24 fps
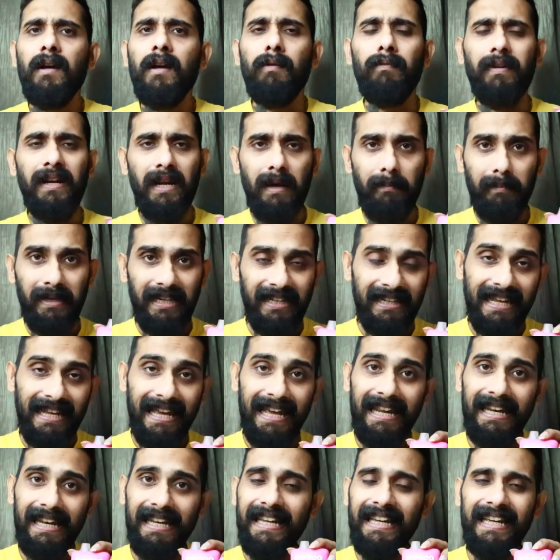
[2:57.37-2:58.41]
when I'm
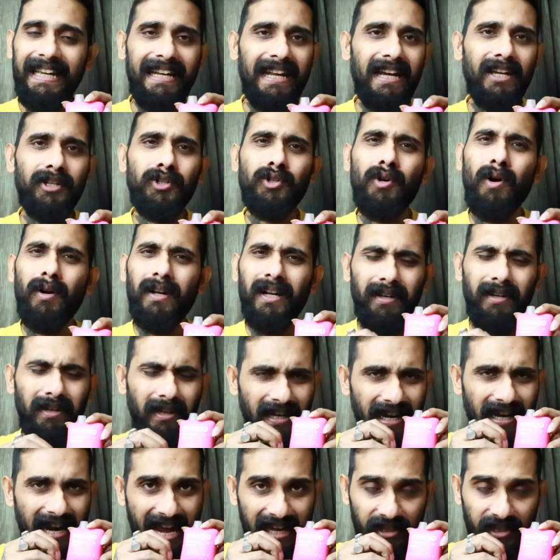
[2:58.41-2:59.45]
inhaling, it has got a
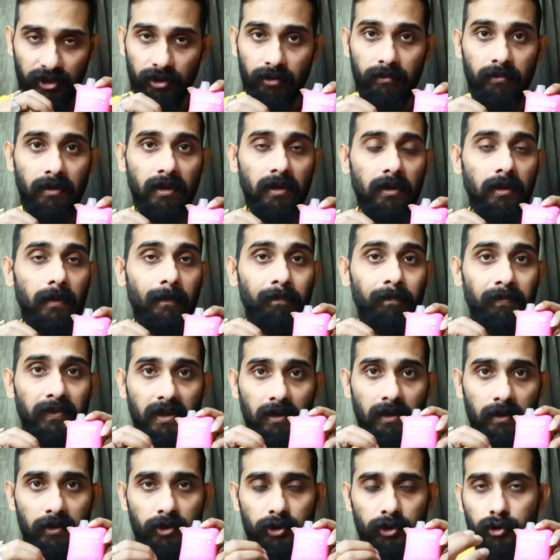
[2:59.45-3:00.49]
natural
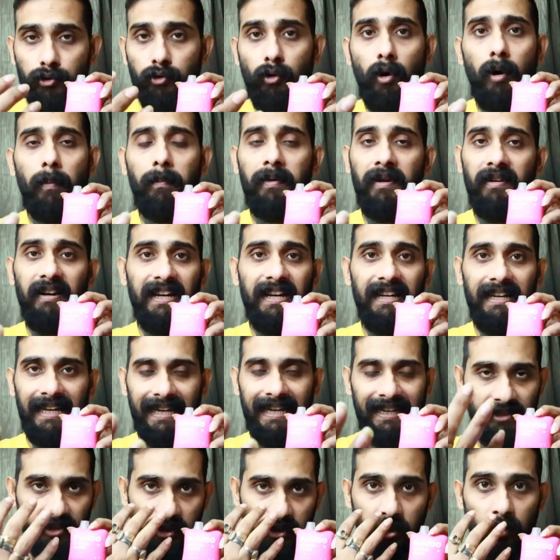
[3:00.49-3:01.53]
strawberry
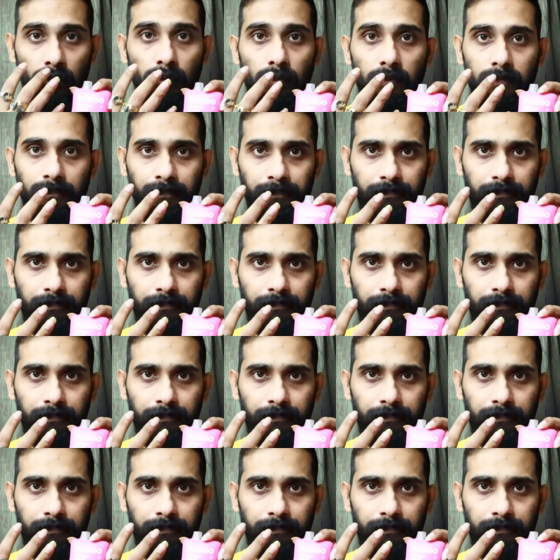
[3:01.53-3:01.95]
hits you